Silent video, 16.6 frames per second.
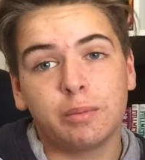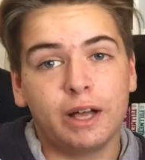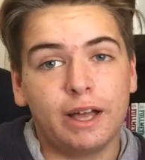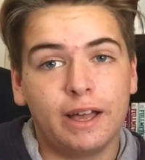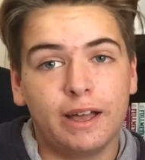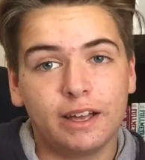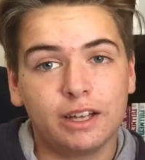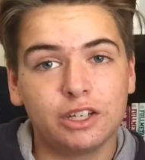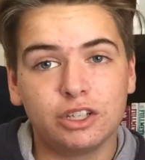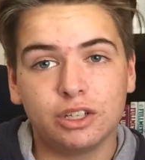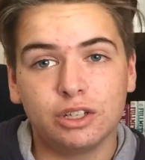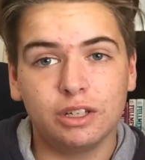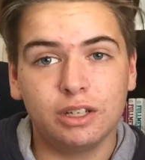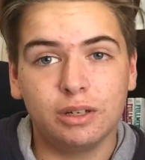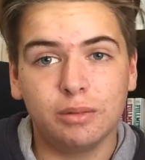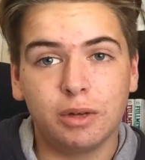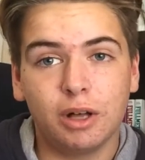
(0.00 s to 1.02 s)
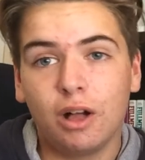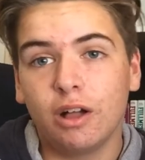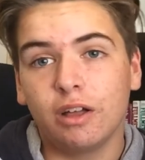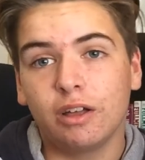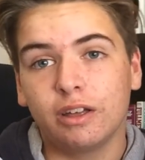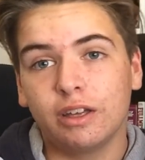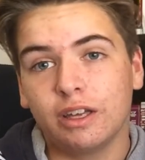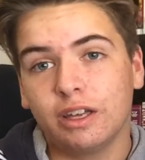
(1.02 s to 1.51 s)
my action in
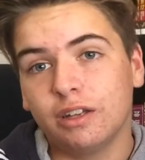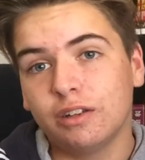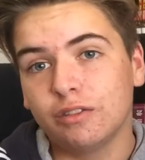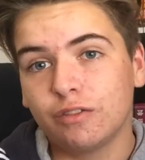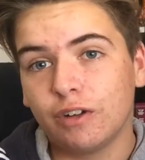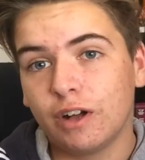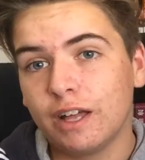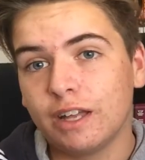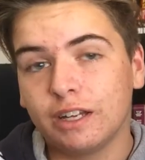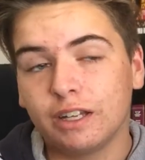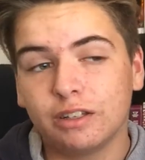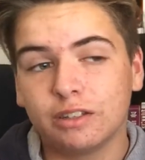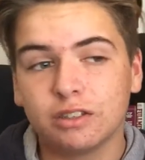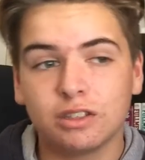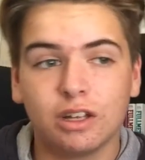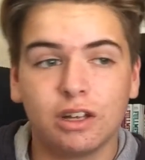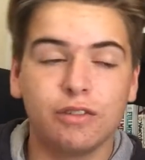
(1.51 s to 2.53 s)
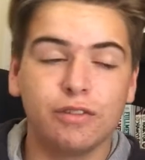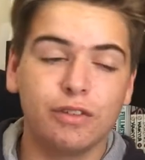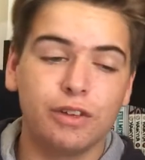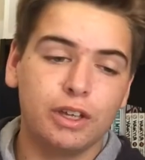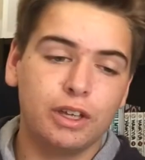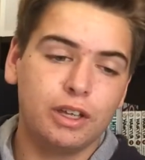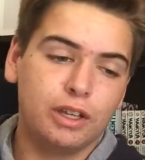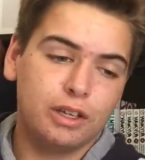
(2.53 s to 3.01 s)
manga and fighting and stuff.
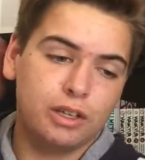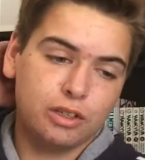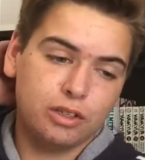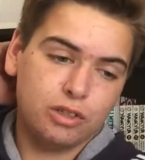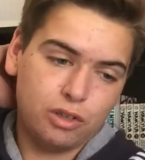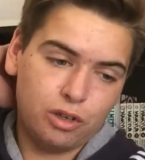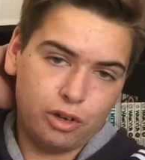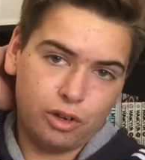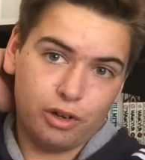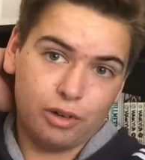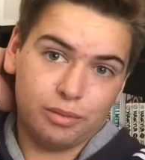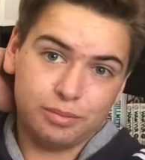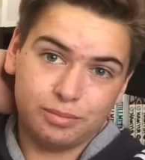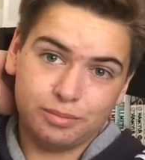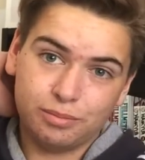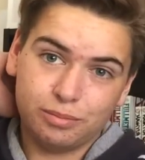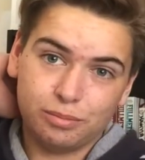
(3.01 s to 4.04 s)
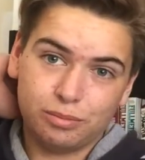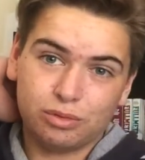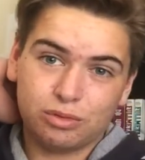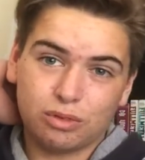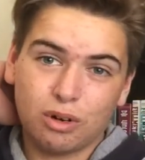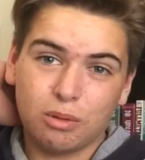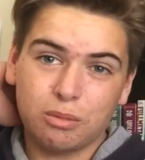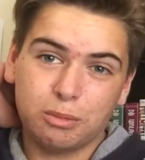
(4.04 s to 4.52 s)
So
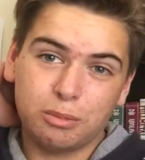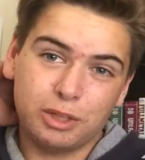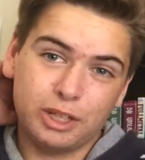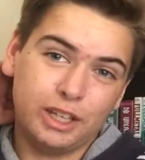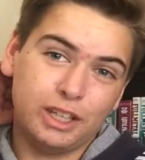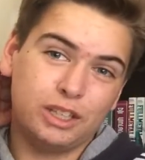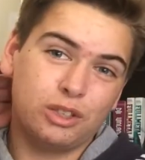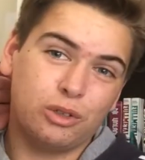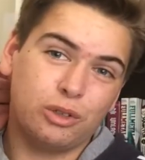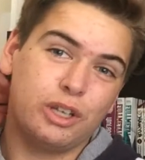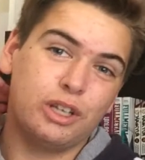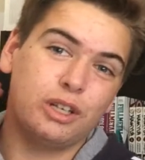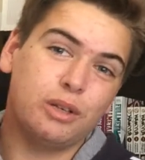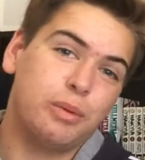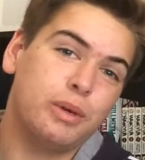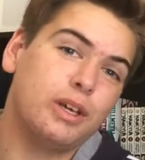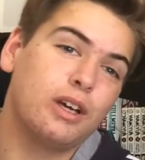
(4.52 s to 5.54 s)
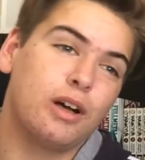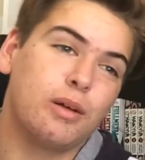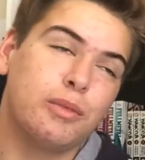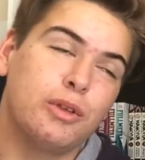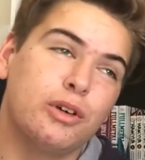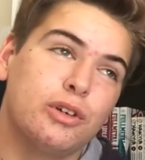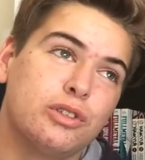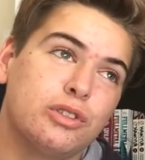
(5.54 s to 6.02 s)
probably looking to pick up
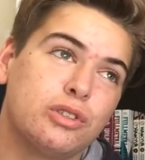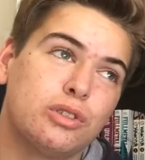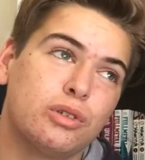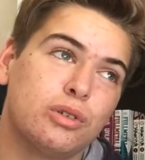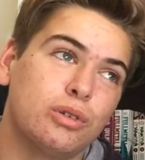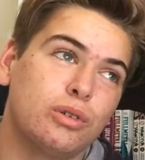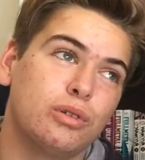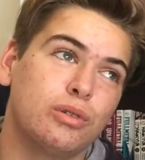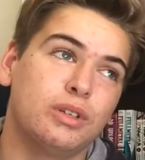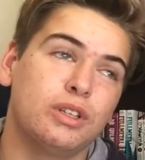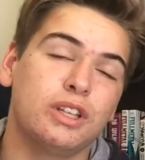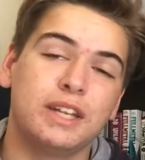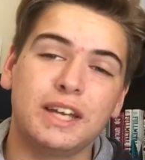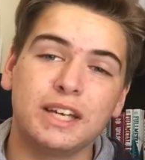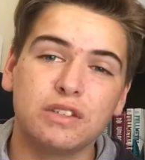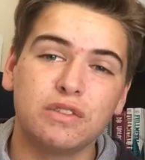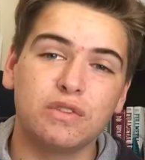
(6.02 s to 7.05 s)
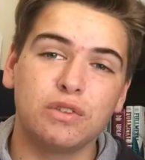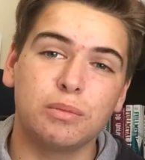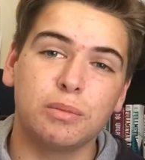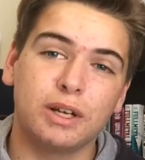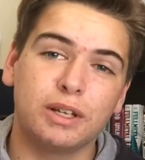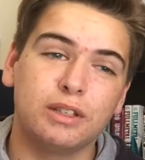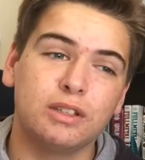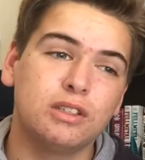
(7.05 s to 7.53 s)
those two in the next few
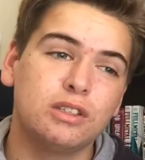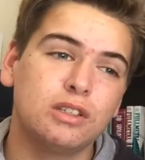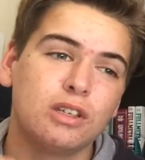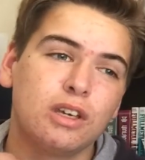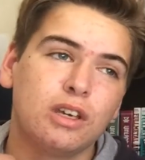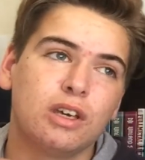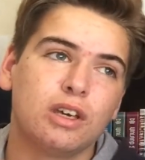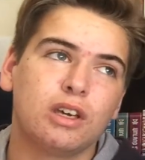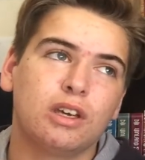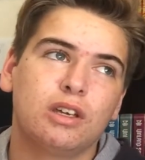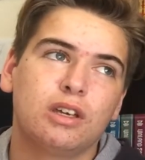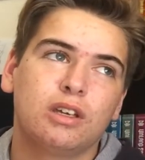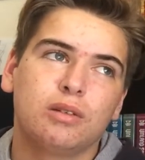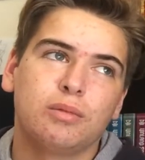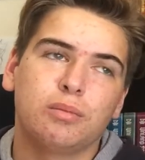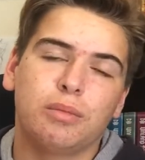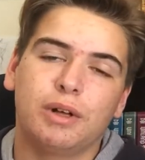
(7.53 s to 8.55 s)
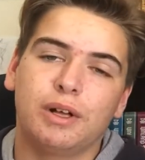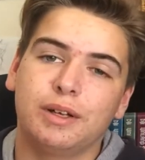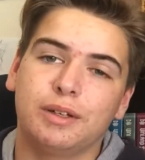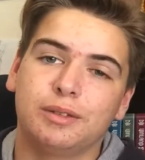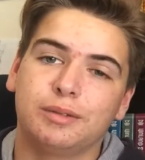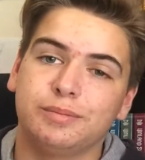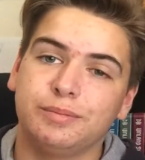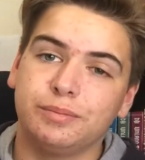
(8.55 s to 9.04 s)
months.
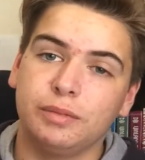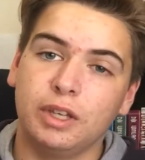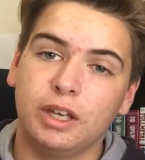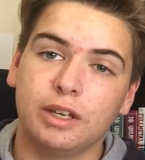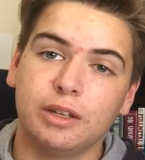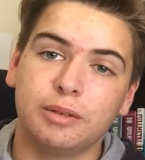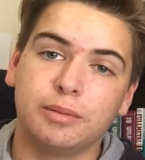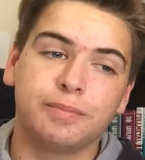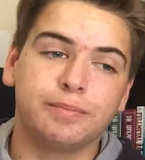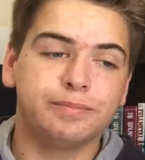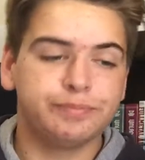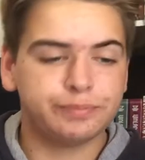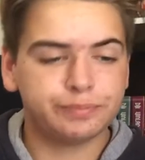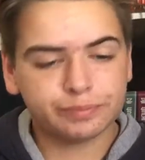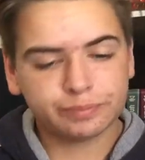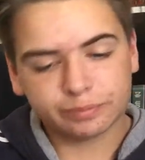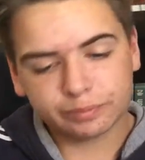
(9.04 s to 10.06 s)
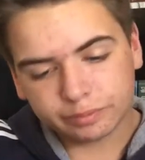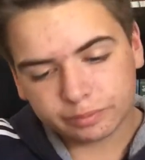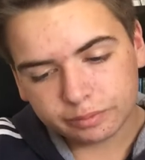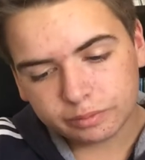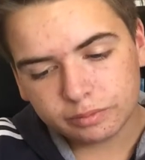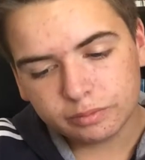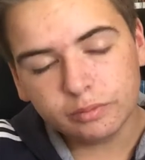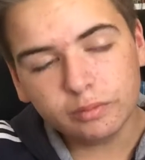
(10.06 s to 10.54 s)
But yeah,
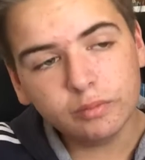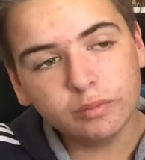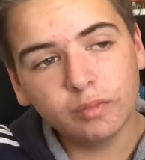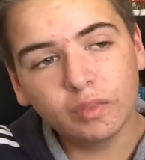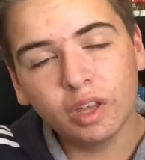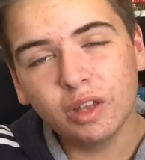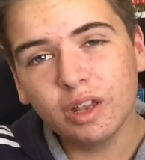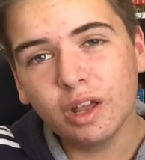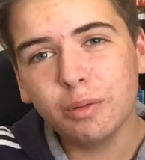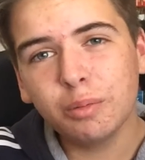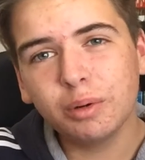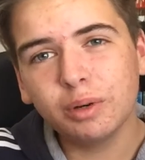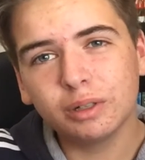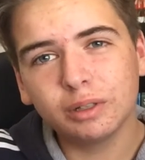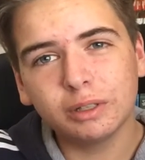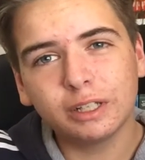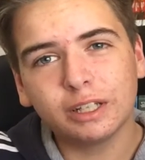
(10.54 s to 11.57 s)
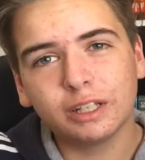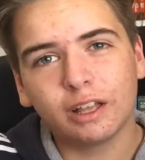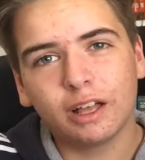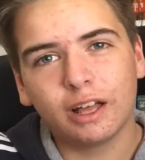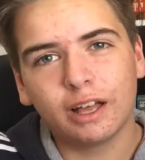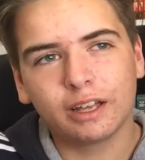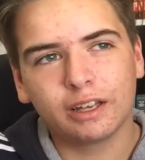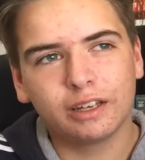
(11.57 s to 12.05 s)
now probably
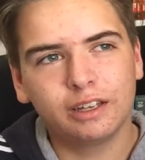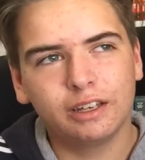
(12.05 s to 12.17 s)
like